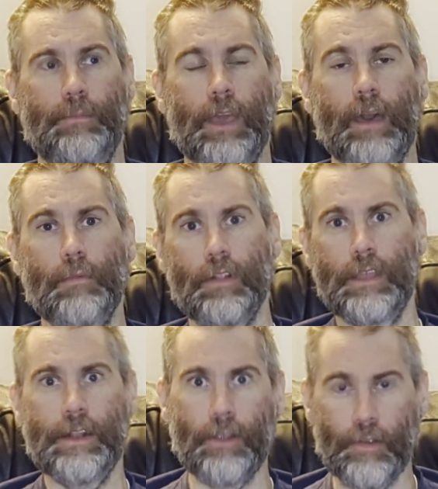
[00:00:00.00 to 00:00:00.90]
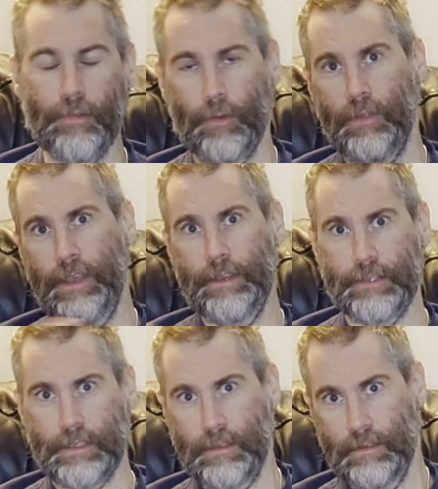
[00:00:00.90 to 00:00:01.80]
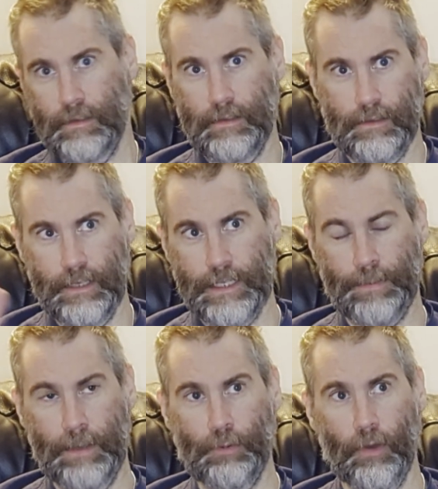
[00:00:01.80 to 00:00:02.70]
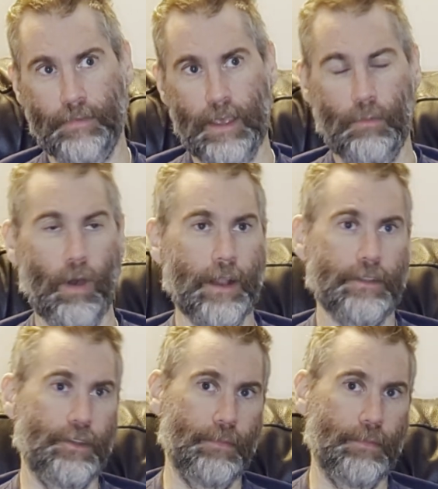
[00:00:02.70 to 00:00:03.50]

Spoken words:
become a leader for these people if he had wanted to,